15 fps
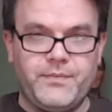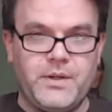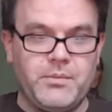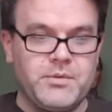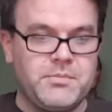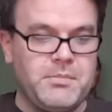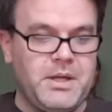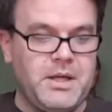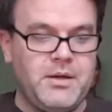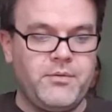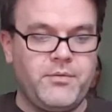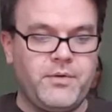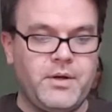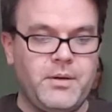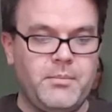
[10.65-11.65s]
It was
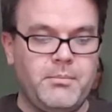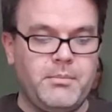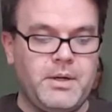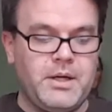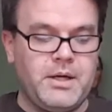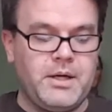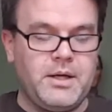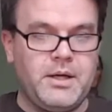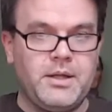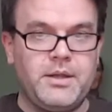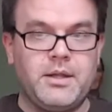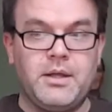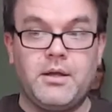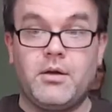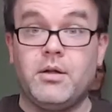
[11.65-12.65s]
made from uh,
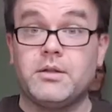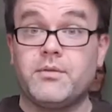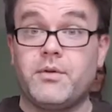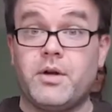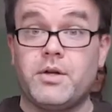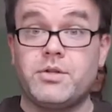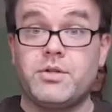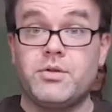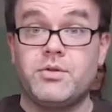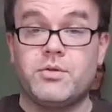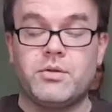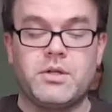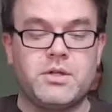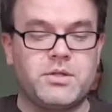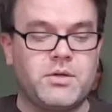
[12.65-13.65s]
the cultivars
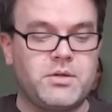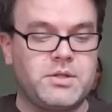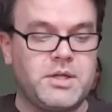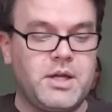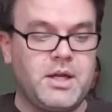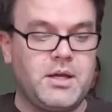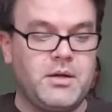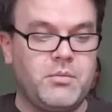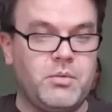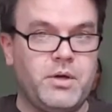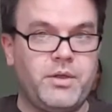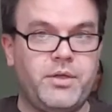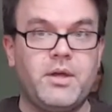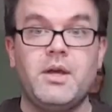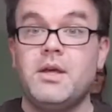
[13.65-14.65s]
usually associated
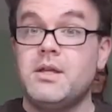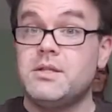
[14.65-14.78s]
with